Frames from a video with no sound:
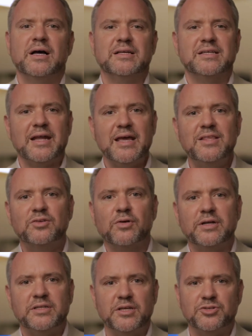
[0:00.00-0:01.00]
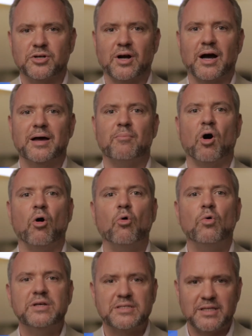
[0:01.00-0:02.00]
as an 8th grade teacher, I'm
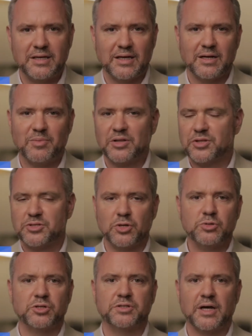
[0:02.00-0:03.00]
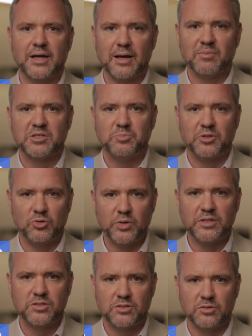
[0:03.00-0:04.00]
always thinking about the social dynamics
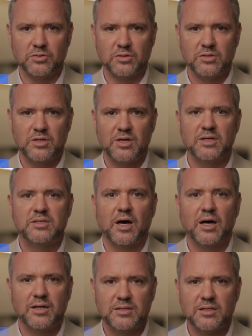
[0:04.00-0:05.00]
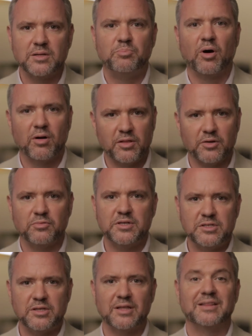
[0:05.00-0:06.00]
between students. It's honestly part of the
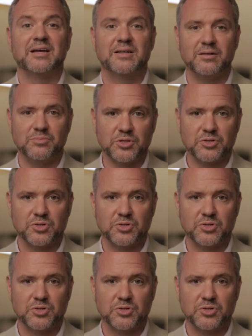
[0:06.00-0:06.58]
reason that they come to